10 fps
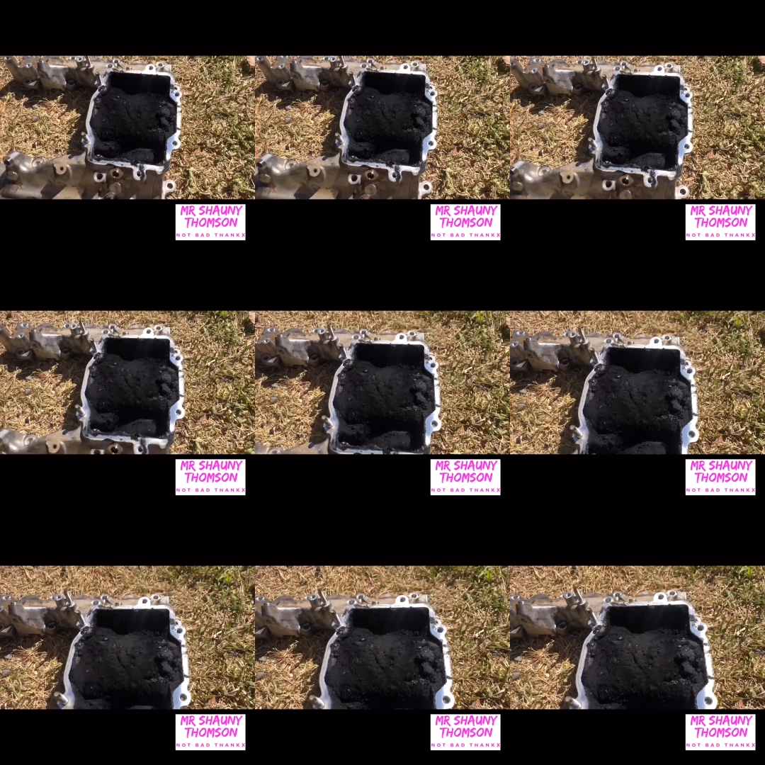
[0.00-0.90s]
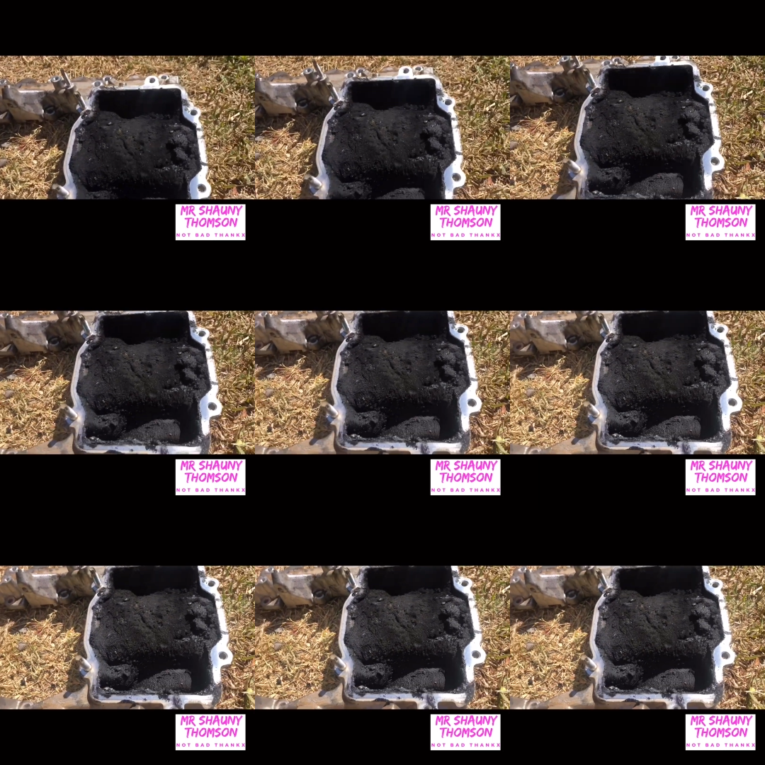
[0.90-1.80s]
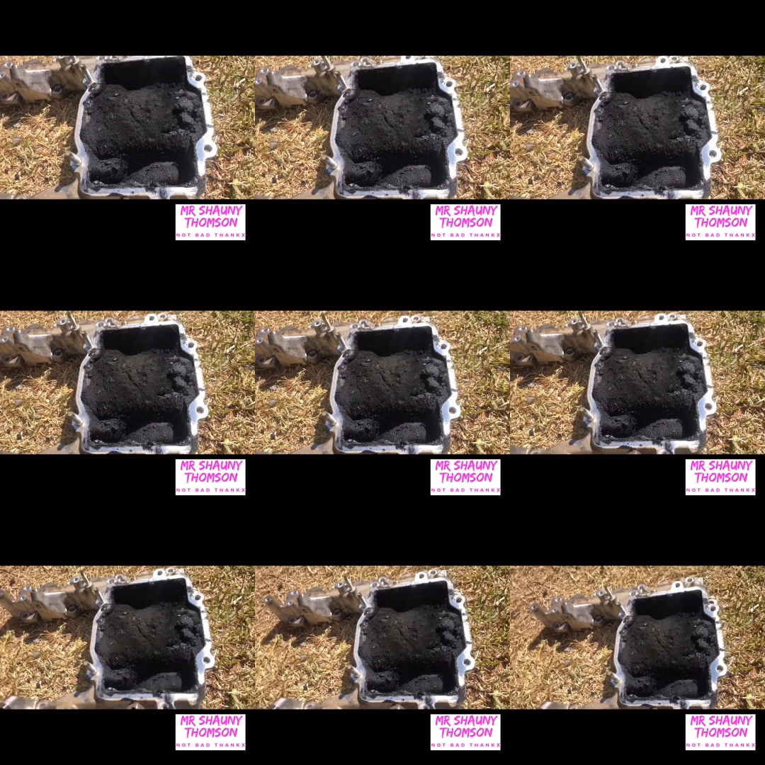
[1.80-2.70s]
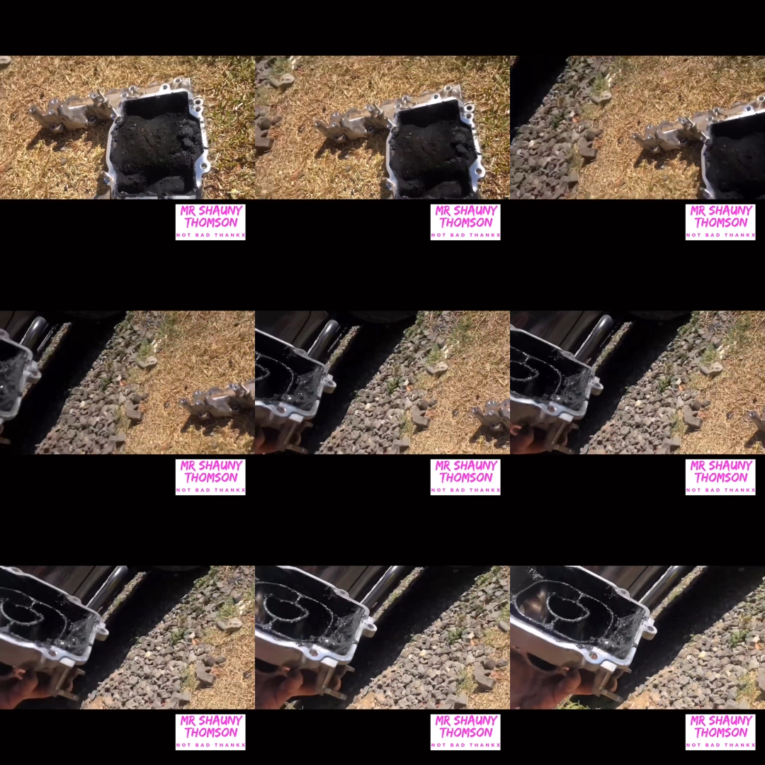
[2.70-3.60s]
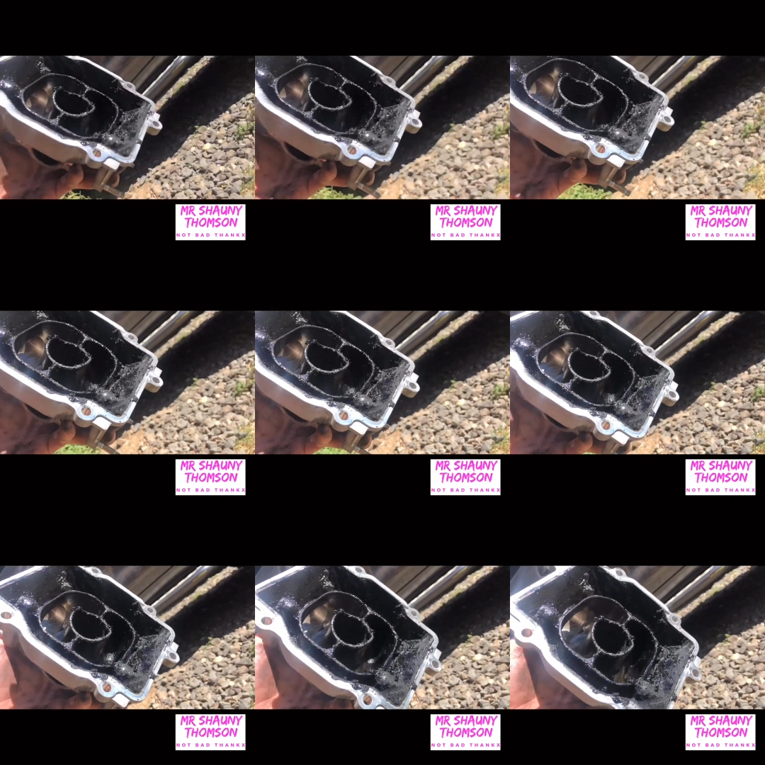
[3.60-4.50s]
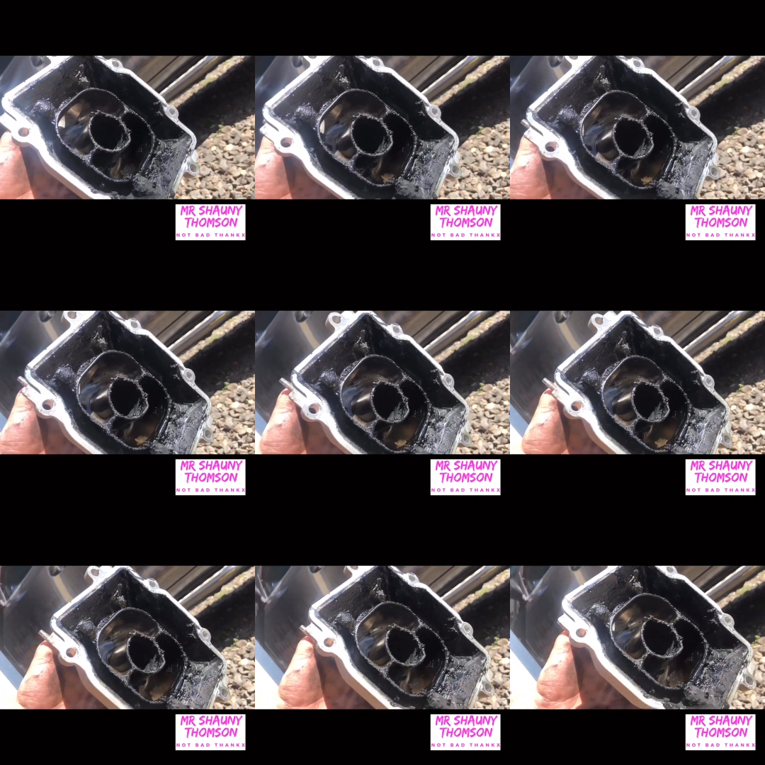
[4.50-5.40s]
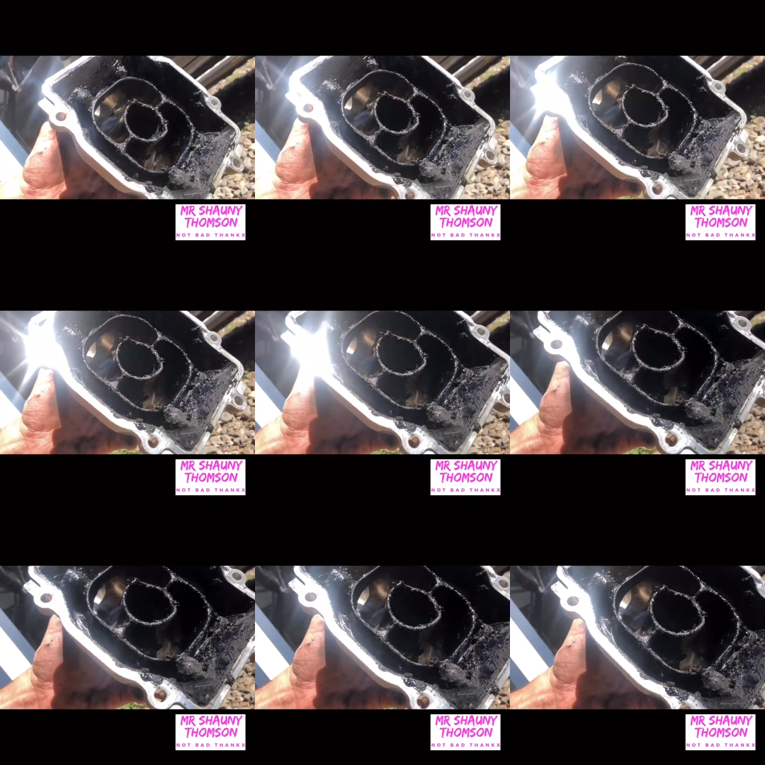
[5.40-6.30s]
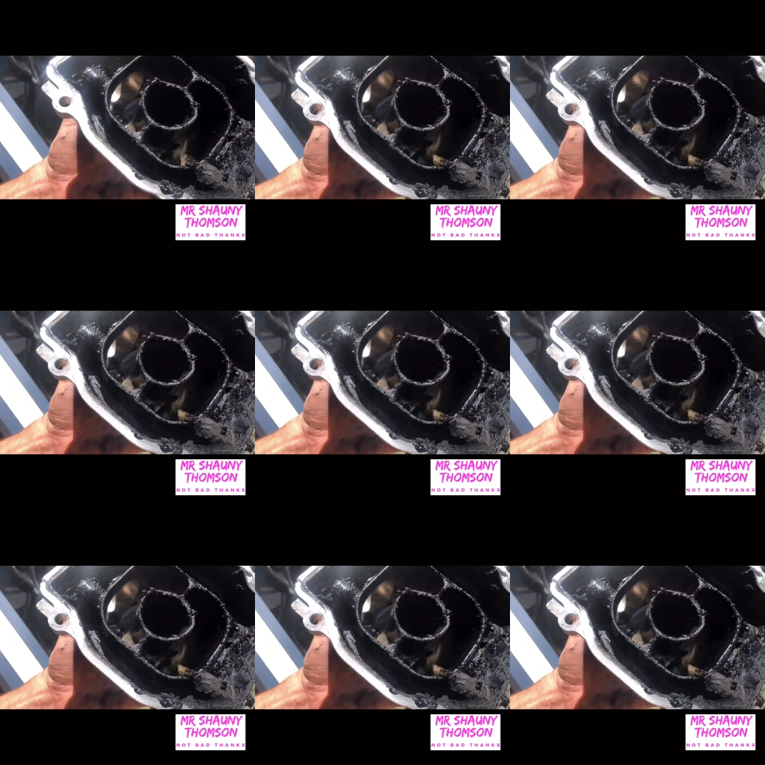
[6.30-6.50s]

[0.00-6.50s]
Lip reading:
[unreadable: no face in view]